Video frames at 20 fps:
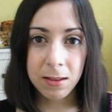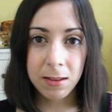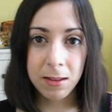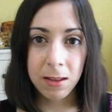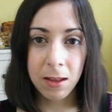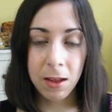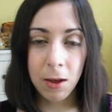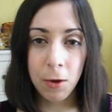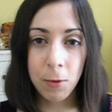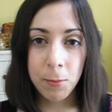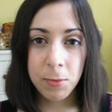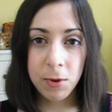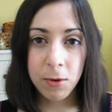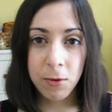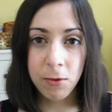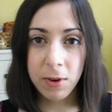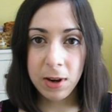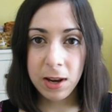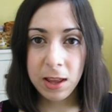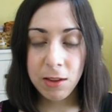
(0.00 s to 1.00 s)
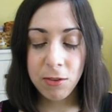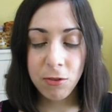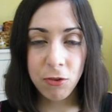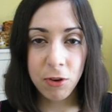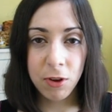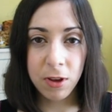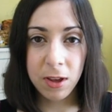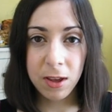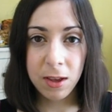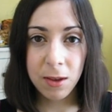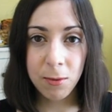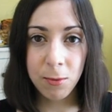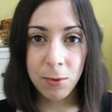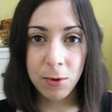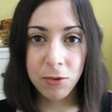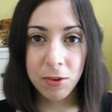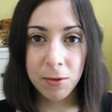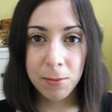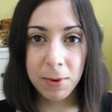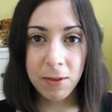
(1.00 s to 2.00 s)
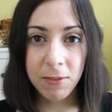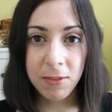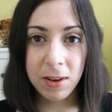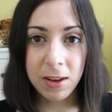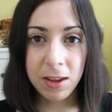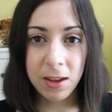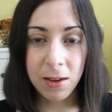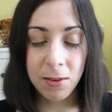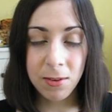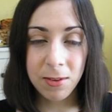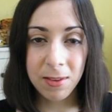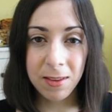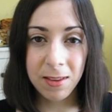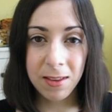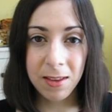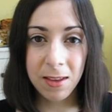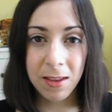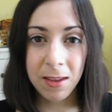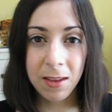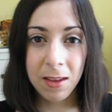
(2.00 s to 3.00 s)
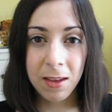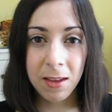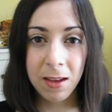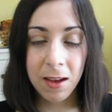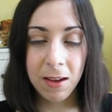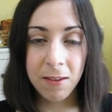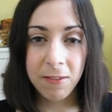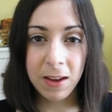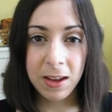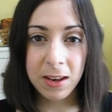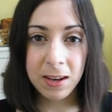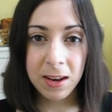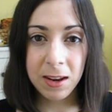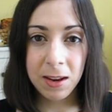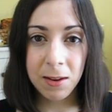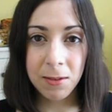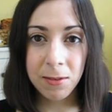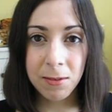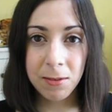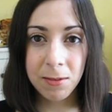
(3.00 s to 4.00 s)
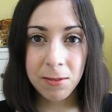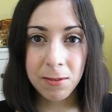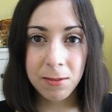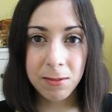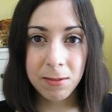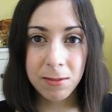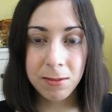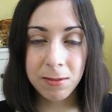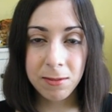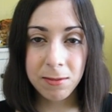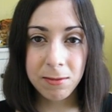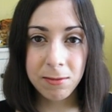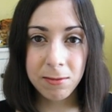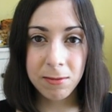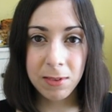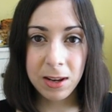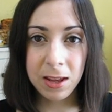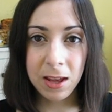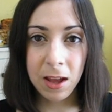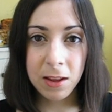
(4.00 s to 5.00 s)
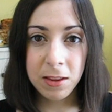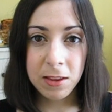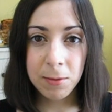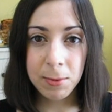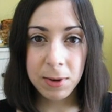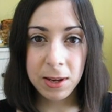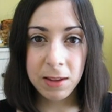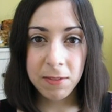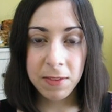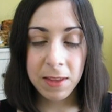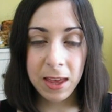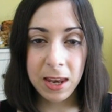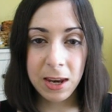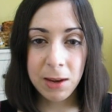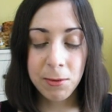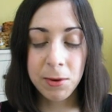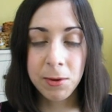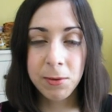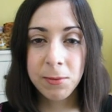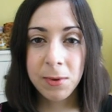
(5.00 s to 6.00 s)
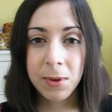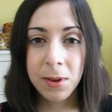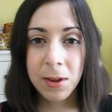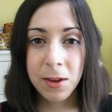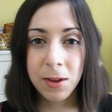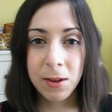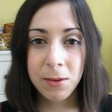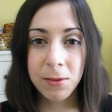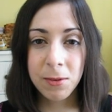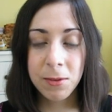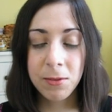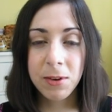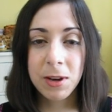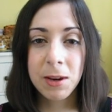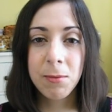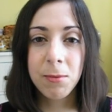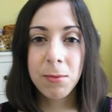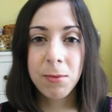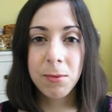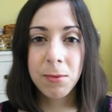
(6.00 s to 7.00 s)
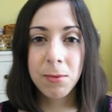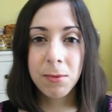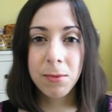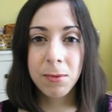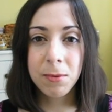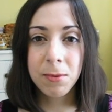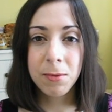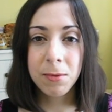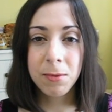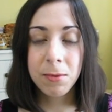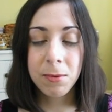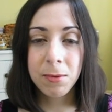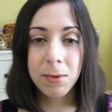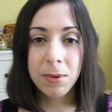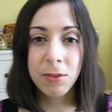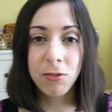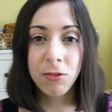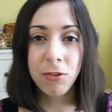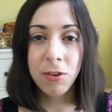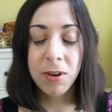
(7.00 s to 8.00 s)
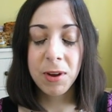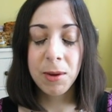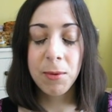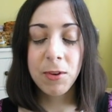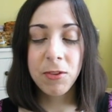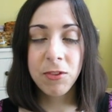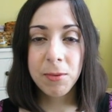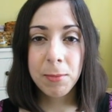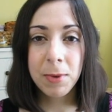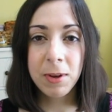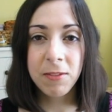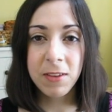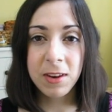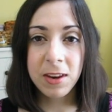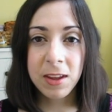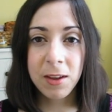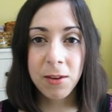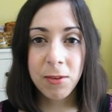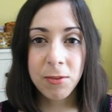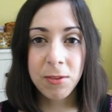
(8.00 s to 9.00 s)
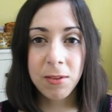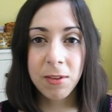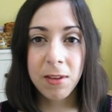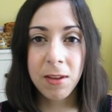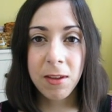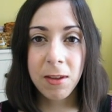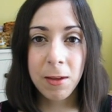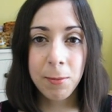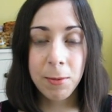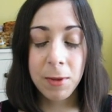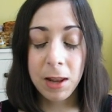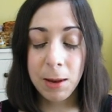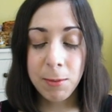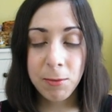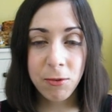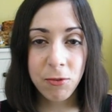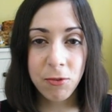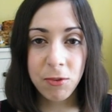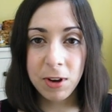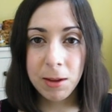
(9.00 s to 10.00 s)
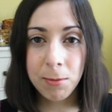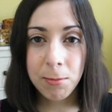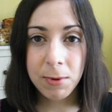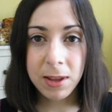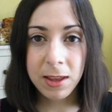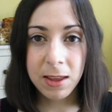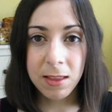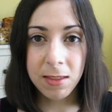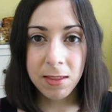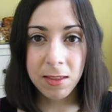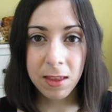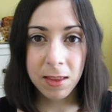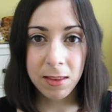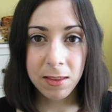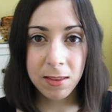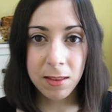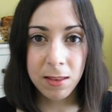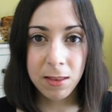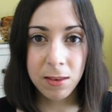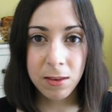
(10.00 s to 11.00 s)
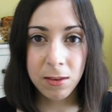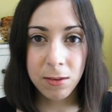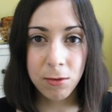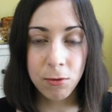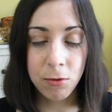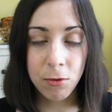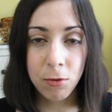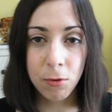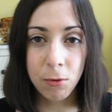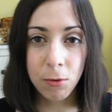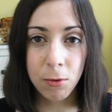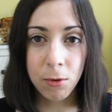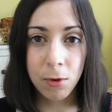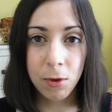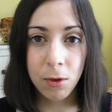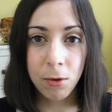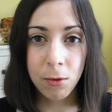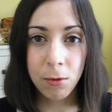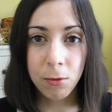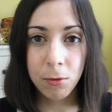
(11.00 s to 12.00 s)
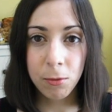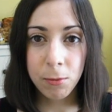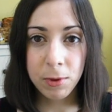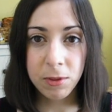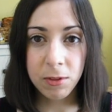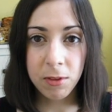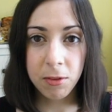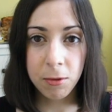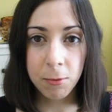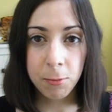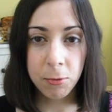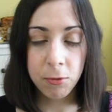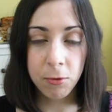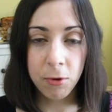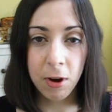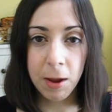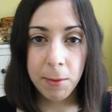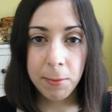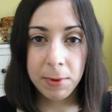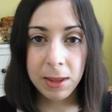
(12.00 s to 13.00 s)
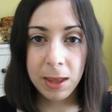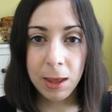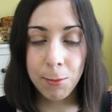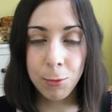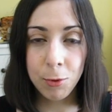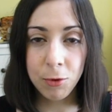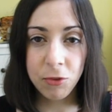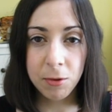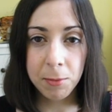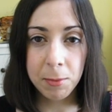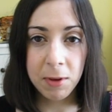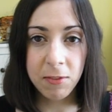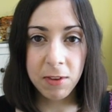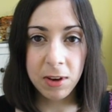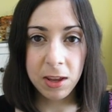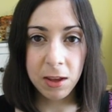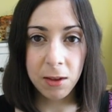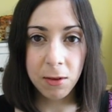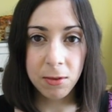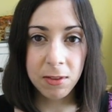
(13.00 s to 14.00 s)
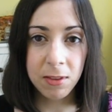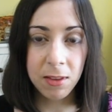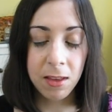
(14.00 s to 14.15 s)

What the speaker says: I hope you really enjoy watching my videos. I find it really hard to believe that anyone would really enjoy watching my videos, but I'm just really pleased that you do all want to subscribe and keep watching my videos,